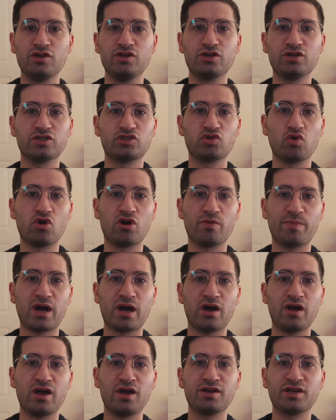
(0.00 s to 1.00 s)
you can talk
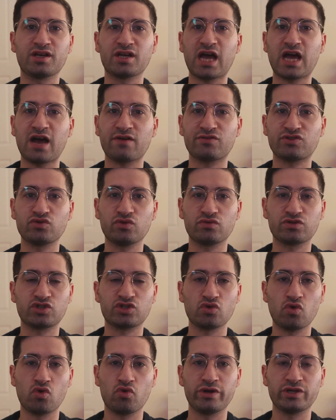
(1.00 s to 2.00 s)
about it and you can have sort of
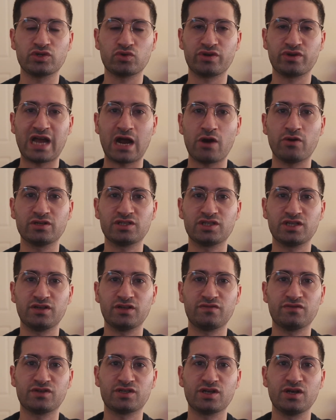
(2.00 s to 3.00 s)
stories or
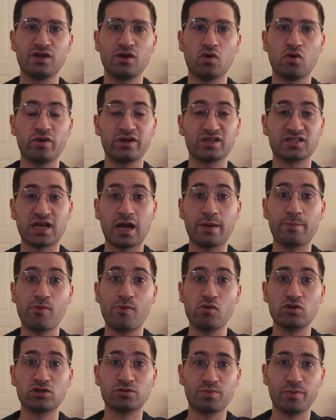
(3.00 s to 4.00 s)
narratives or
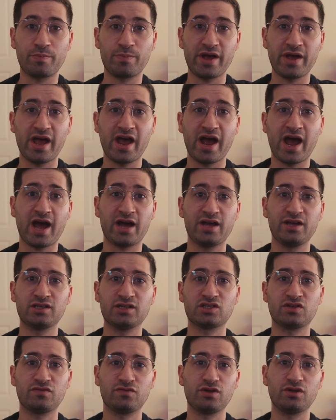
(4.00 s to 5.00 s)
examples to prepare at
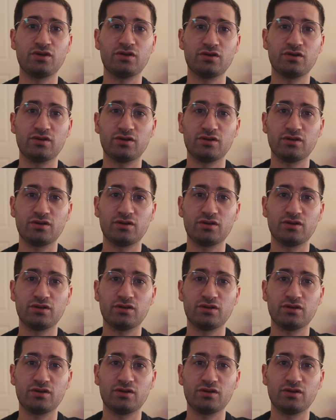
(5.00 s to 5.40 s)
interview.